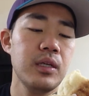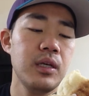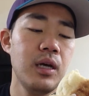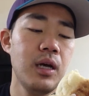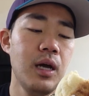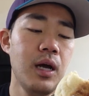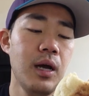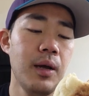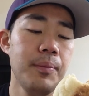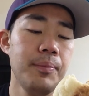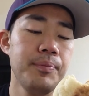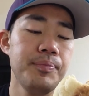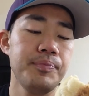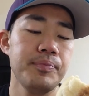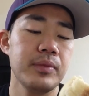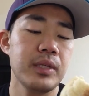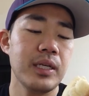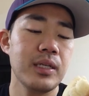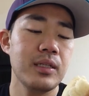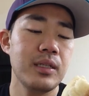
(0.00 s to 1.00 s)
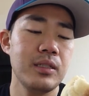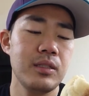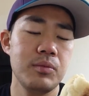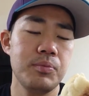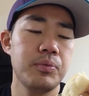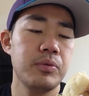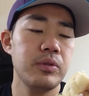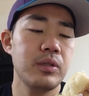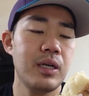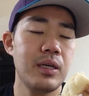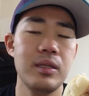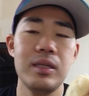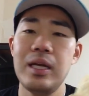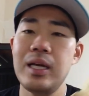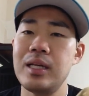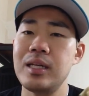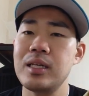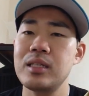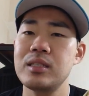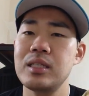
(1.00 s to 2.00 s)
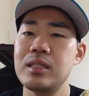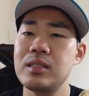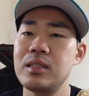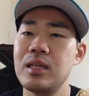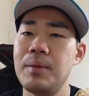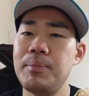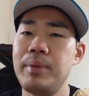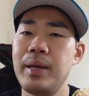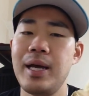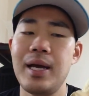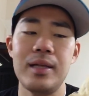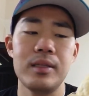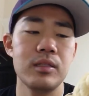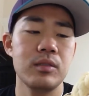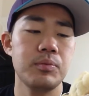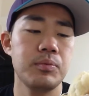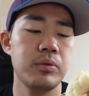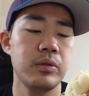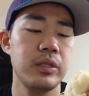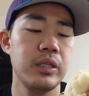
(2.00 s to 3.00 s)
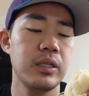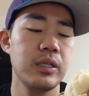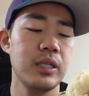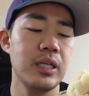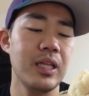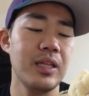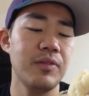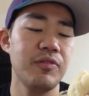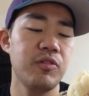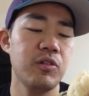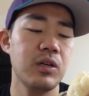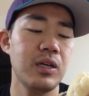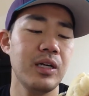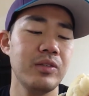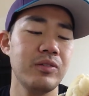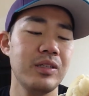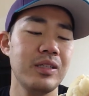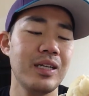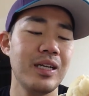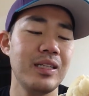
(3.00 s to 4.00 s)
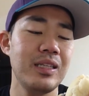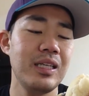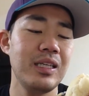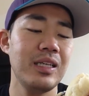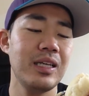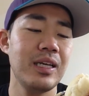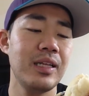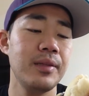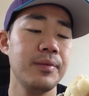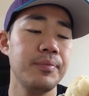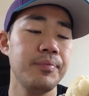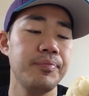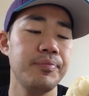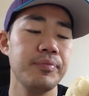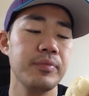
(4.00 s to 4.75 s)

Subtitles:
Like this is pretty not yeah, like I said, it's not bad. It's pretty good for 190 yen.